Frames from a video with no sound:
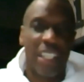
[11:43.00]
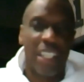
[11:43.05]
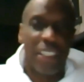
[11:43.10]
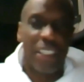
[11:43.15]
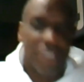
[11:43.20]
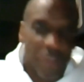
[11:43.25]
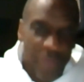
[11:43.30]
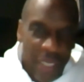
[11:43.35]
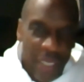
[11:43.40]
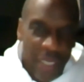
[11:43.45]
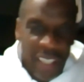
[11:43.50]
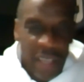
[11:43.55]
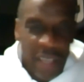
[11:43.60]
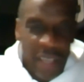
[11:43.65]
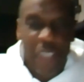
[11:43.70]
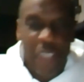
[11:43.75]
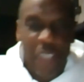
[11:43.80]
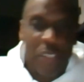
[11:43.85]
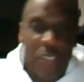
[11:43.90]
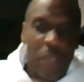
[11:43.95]
jealous of me.
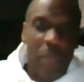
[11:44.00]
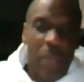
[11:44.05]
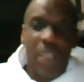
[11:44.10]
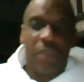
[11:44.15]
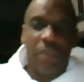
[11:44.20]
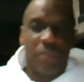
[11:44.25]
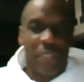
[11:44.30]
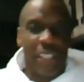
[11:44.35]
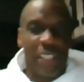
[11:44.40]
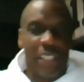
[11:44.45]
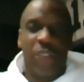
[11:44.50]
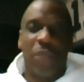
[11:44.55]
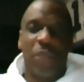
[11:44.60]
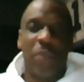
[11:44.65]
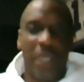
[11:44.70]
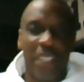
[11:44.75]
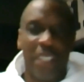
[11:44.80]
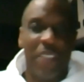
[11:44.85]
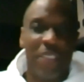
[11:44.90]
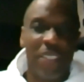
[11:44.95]
He only been out for like 2
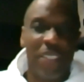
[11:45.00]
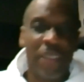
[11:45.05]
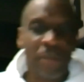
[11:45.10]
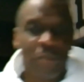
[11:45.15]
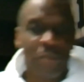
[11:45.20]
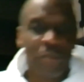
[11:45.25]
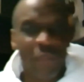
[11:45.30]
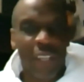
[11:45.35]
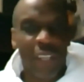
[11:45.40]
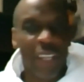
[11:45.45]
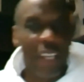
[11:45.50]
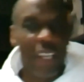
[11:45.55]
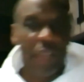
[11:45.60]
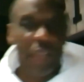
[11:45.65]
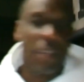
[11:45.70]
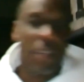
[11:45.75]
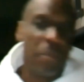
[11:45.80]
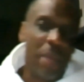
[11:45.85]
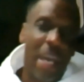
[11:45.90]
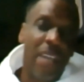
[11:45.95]
months. And I
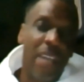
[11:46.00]
felt